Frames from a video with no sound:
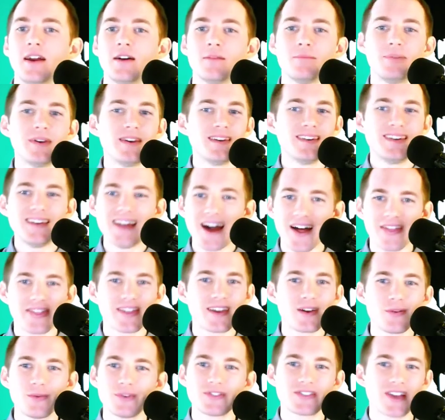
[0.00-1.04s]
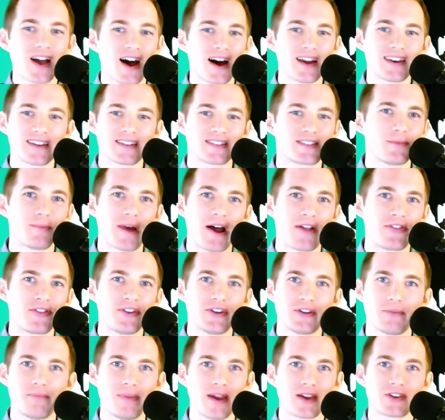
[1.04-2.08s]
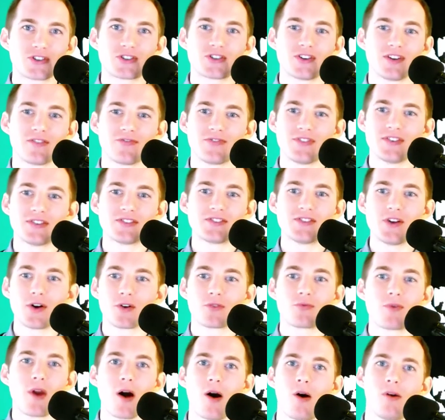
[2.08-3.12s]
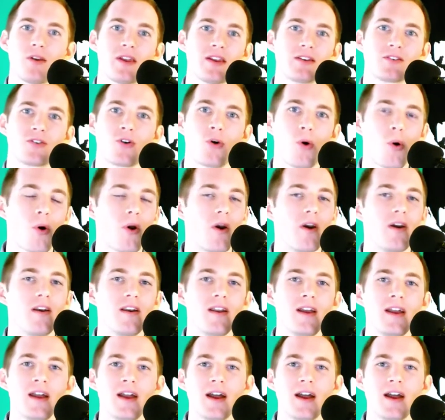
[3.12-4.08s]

but nothing was honest about the depiction of the Silk Road in court.